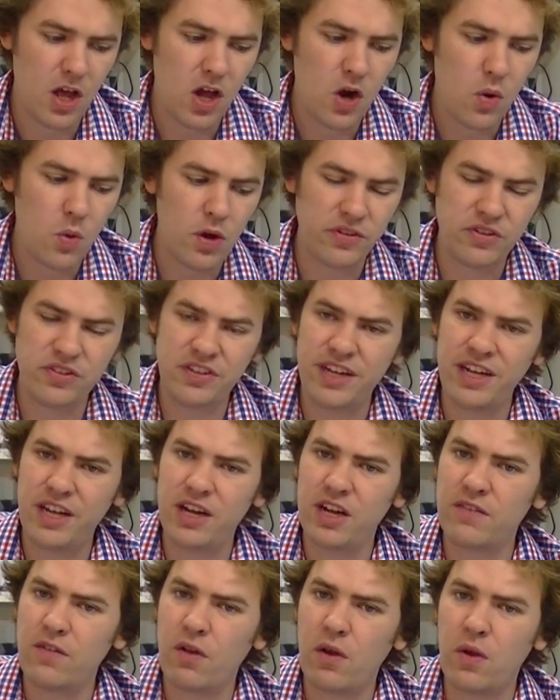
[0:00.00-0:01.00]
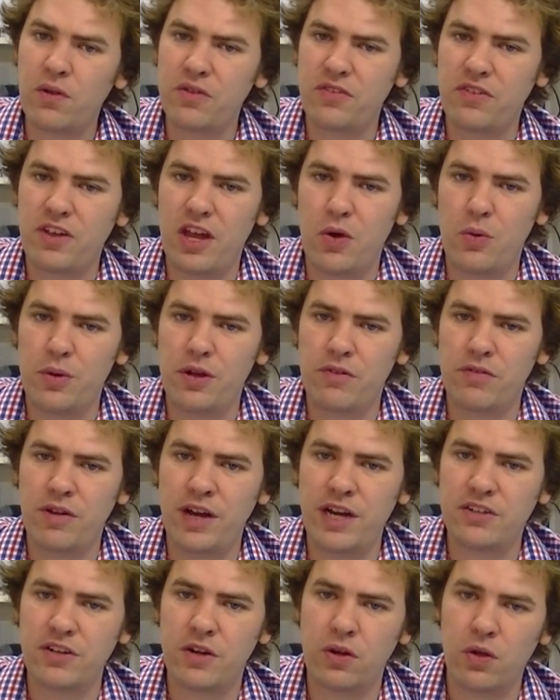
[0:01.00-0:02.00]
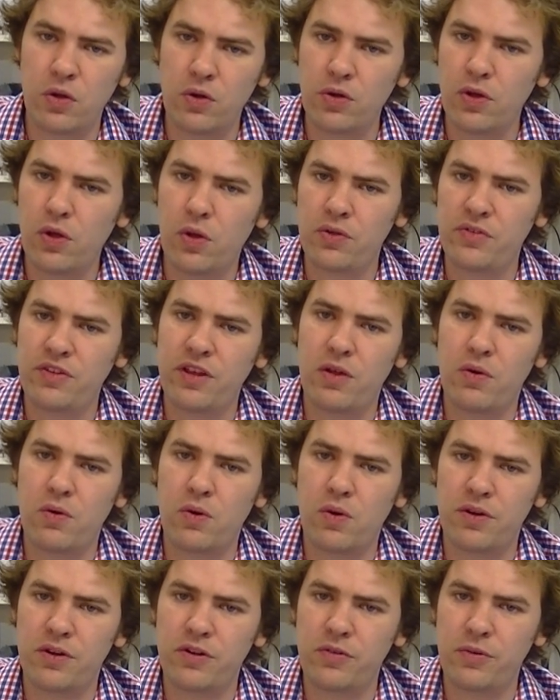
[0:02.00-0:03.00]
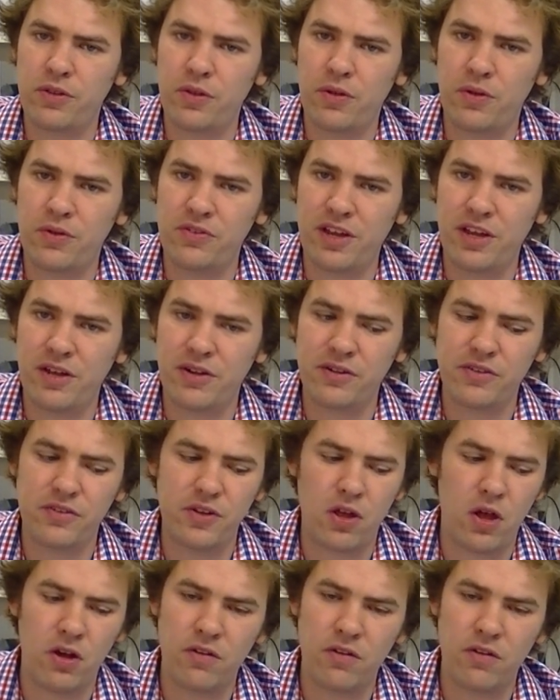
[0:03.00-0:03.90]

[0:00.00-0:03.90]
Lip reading: We also take care of wholesale. We arrange our own wholesale orders with wholesalers all